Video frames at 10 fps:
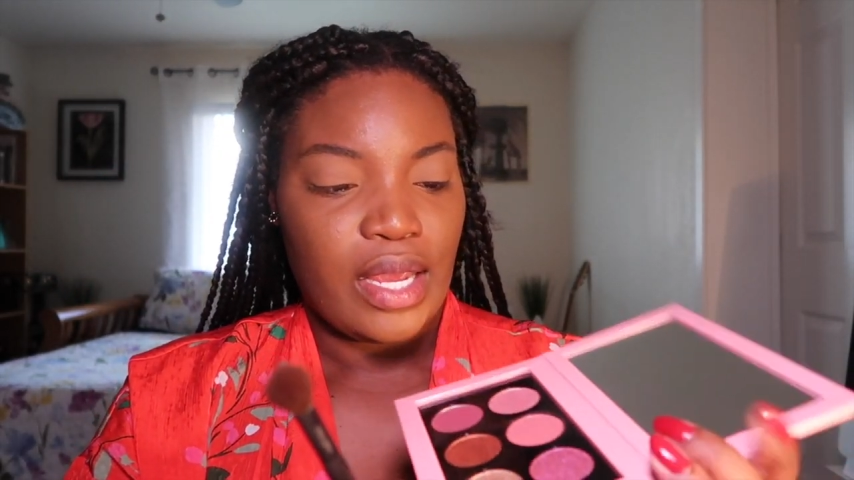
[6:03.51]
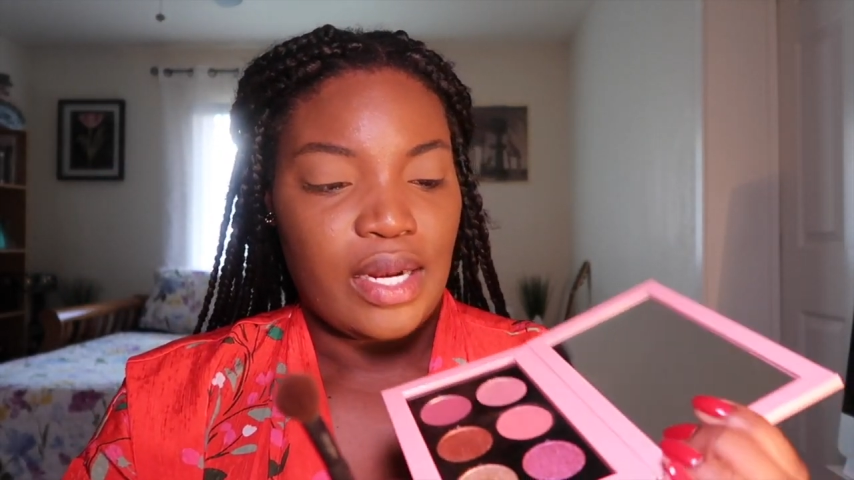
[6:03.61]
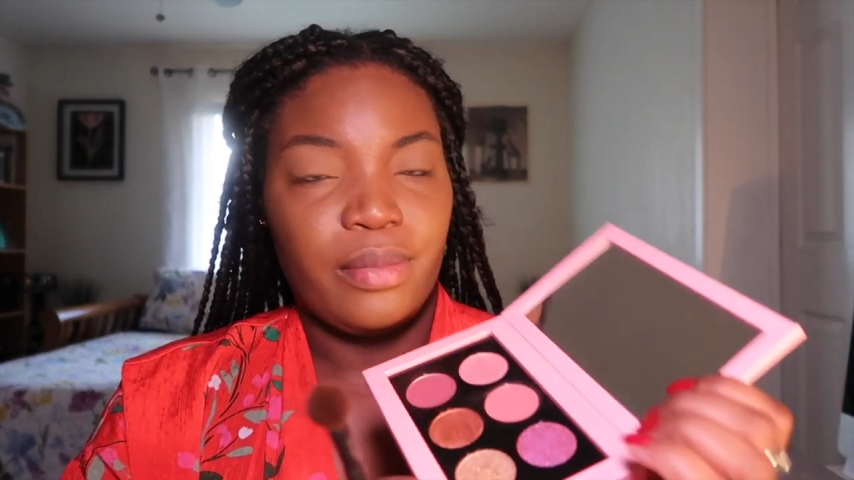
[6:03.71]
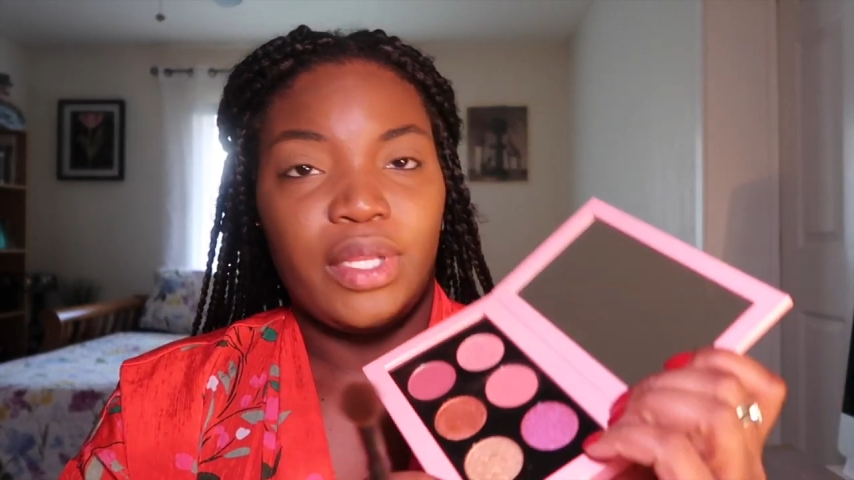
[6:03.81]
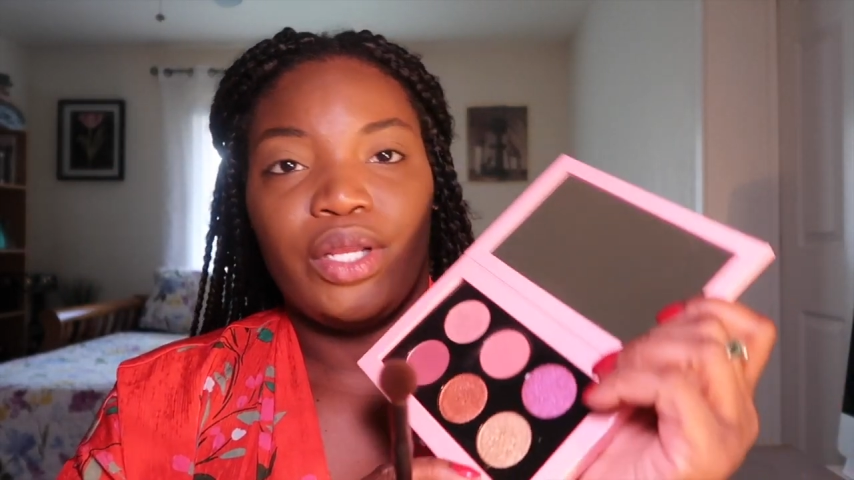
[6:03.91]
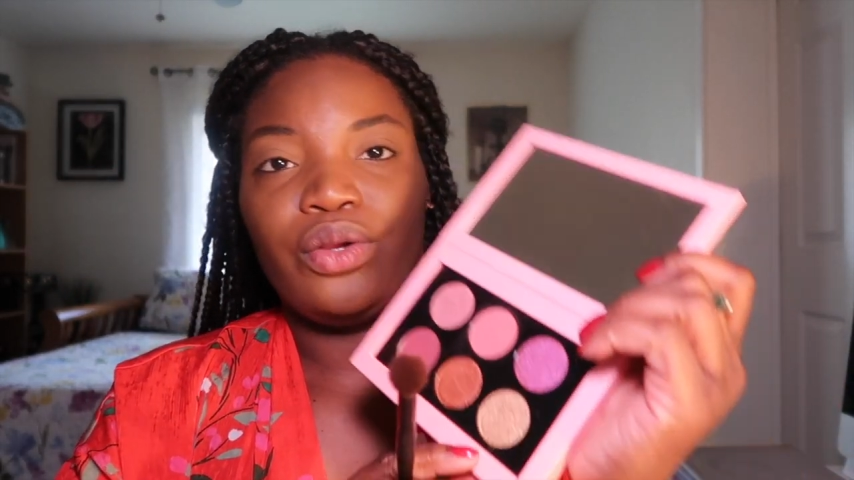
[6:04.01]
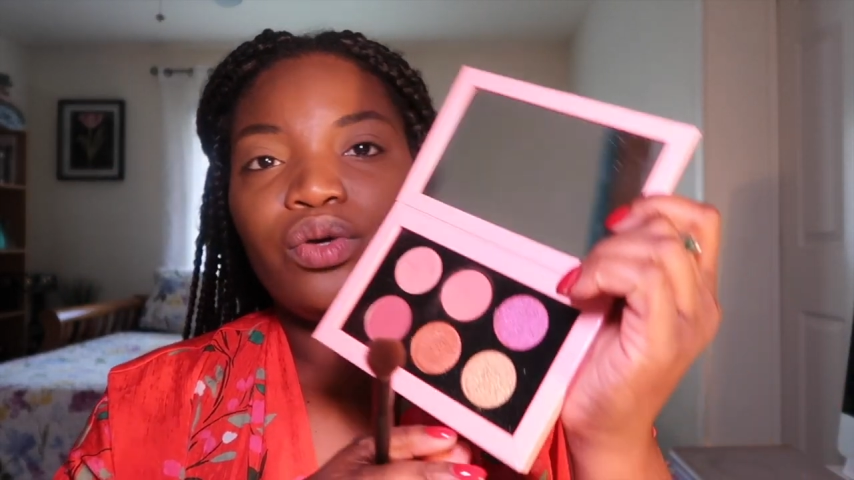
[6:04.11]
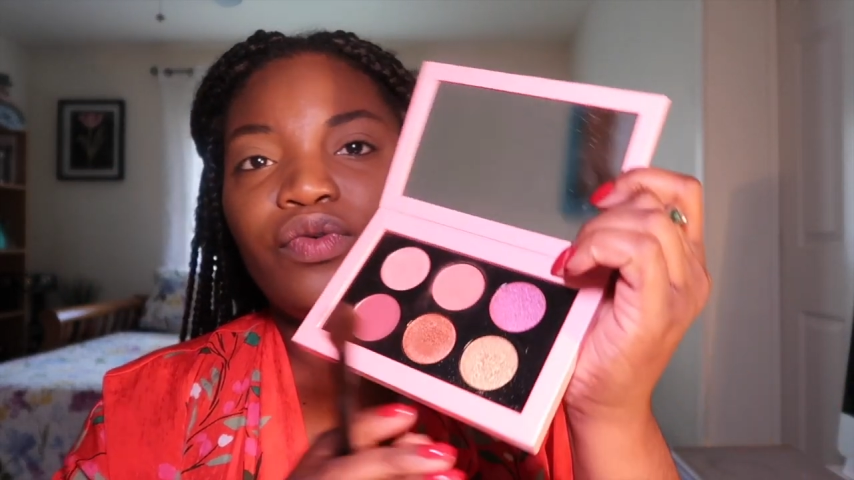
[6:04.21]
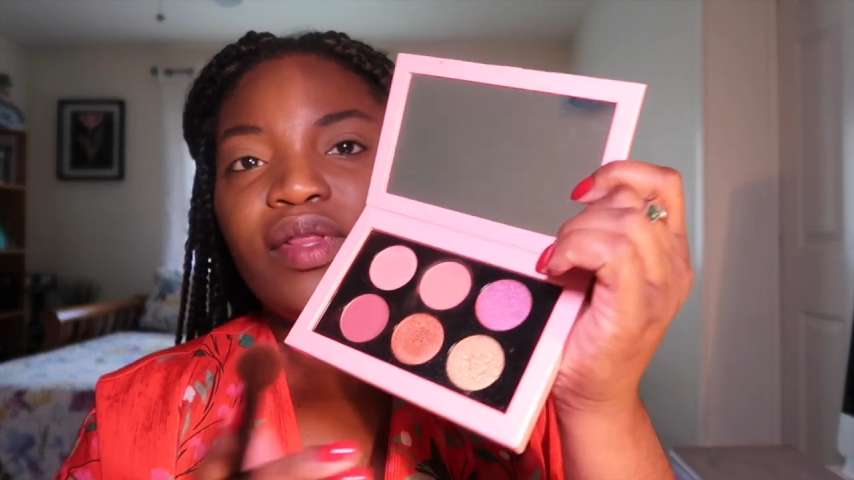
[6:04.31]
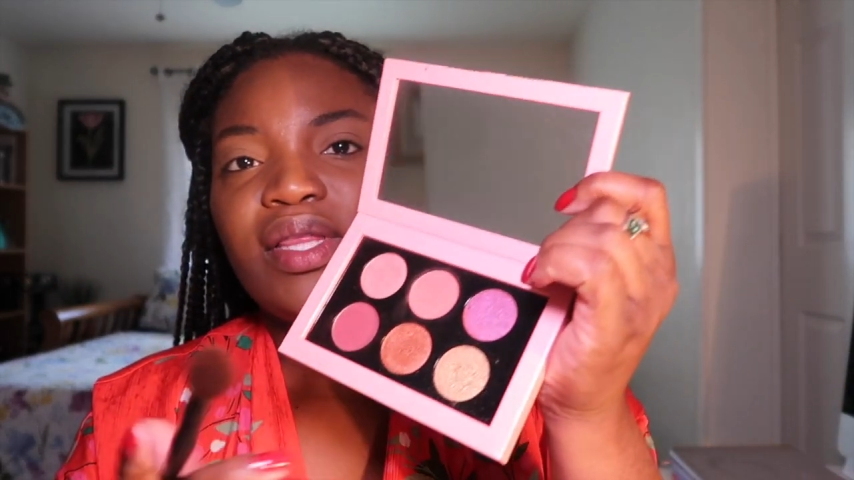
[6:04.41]
and I'm gonna
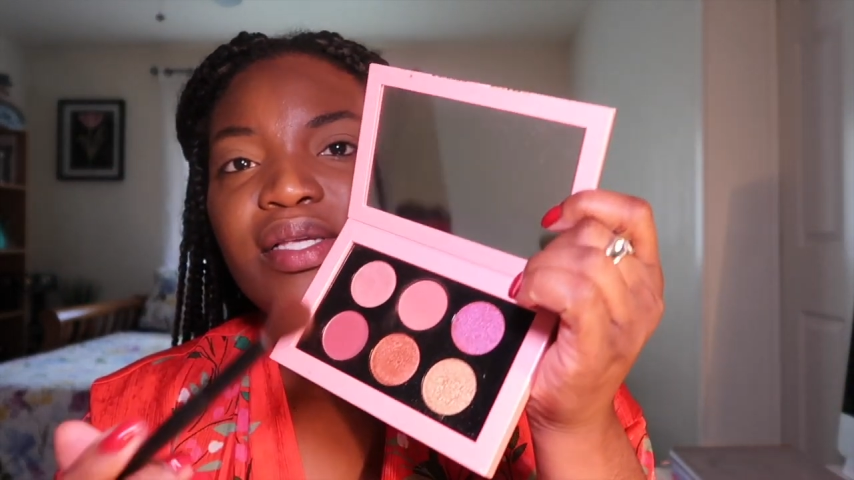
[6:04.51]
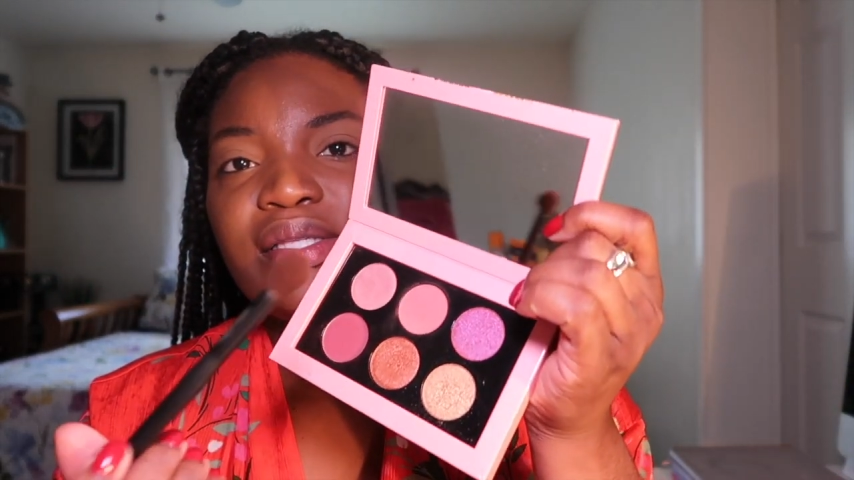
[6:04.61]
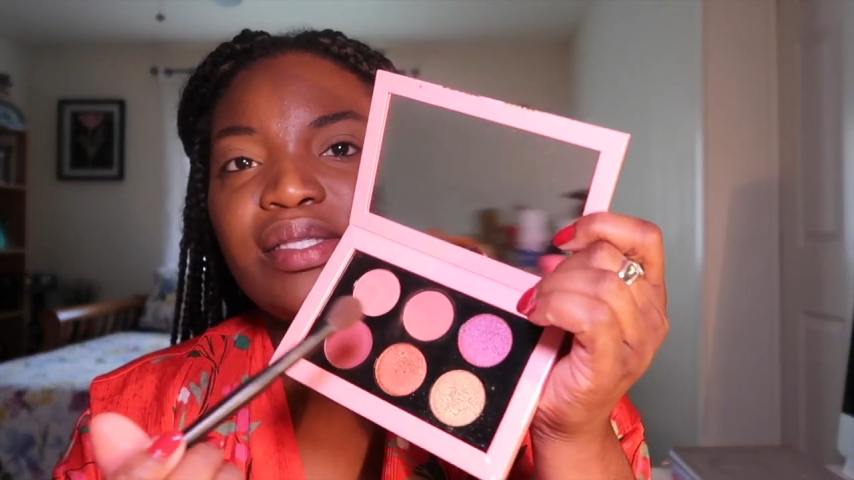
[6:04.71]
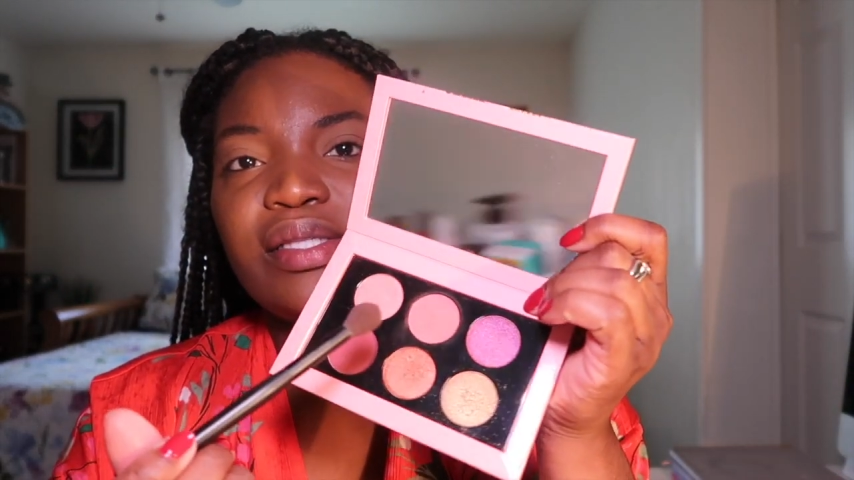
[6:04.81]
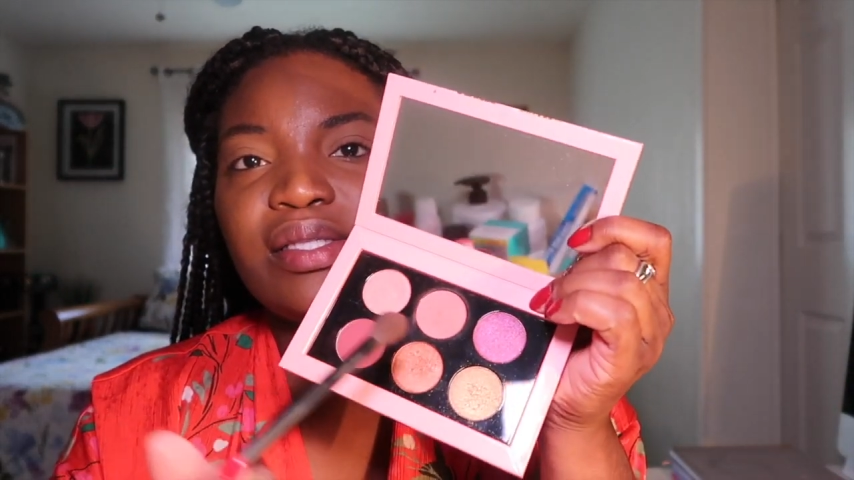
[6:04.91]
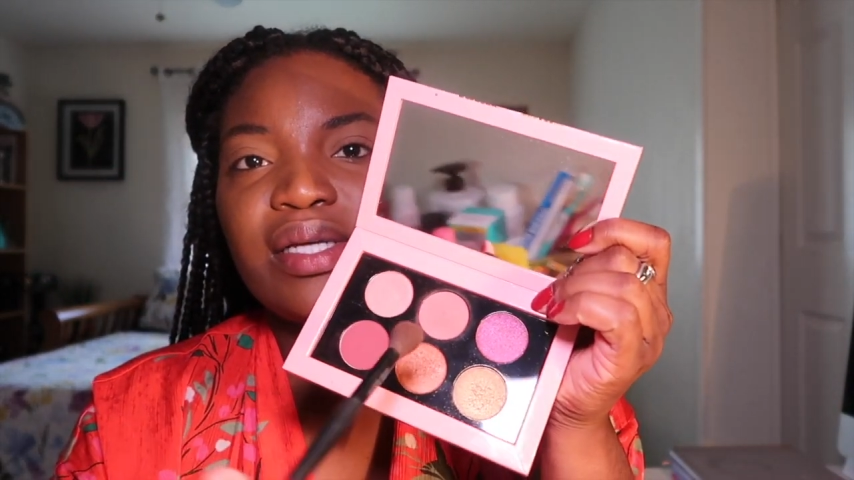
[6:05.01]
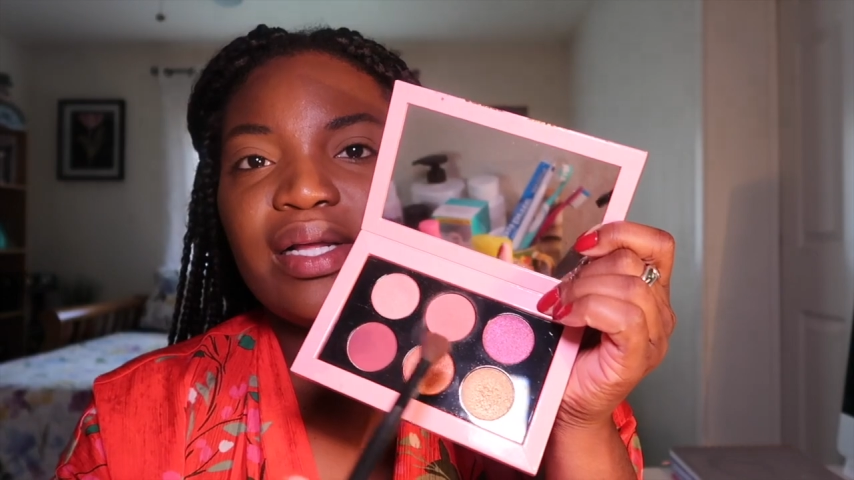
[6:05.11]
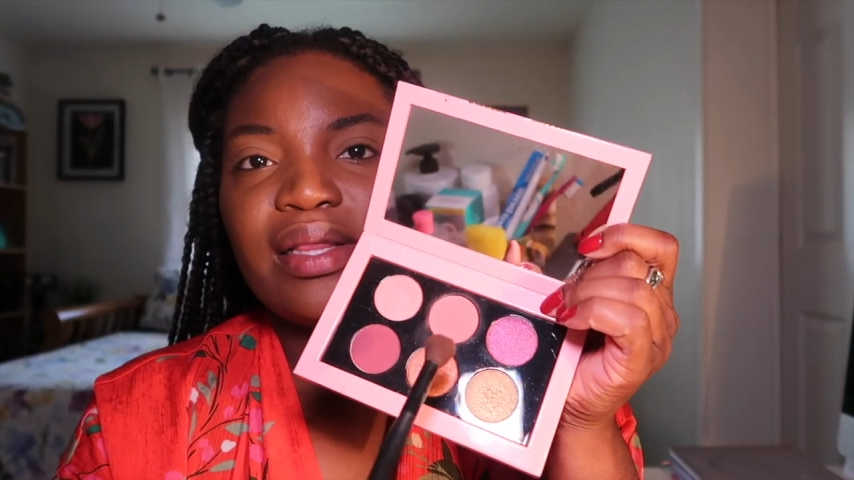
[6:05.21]
go with this